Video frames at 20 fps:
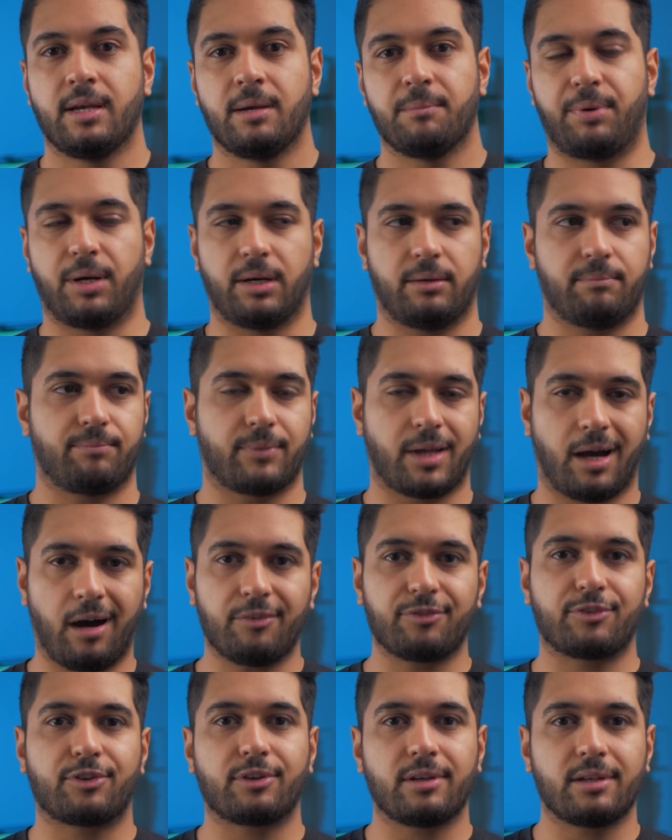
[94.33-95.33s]
but
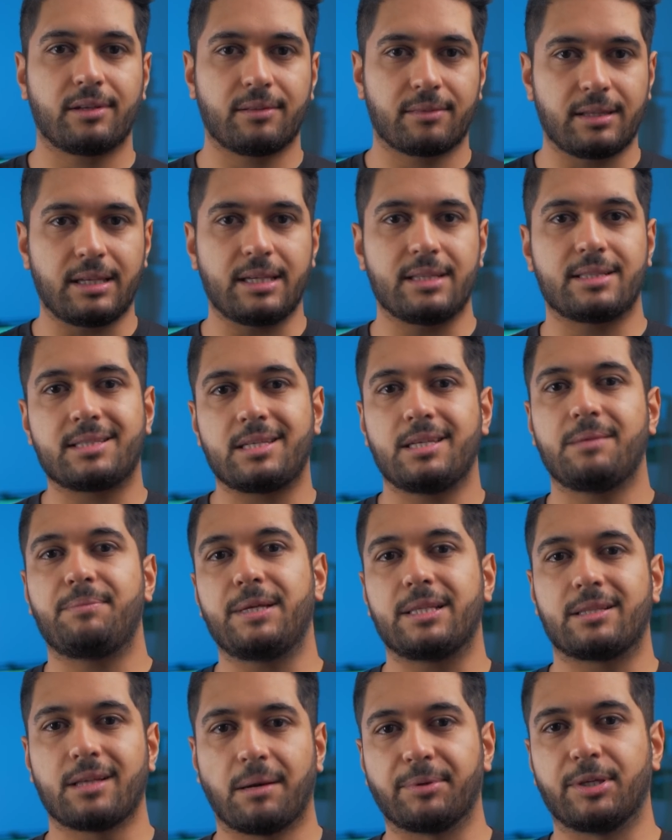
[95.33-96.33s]
after the
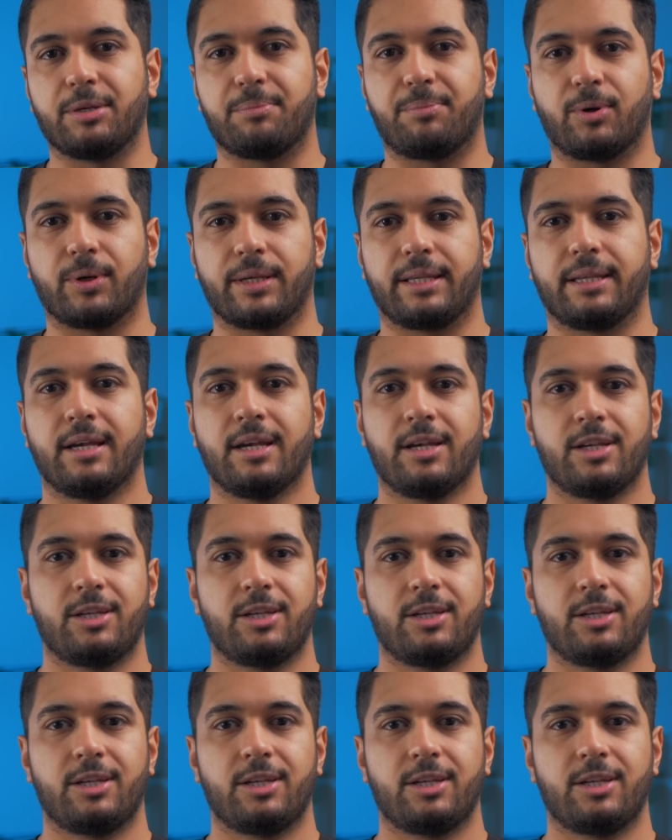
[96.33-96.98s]
TBW point,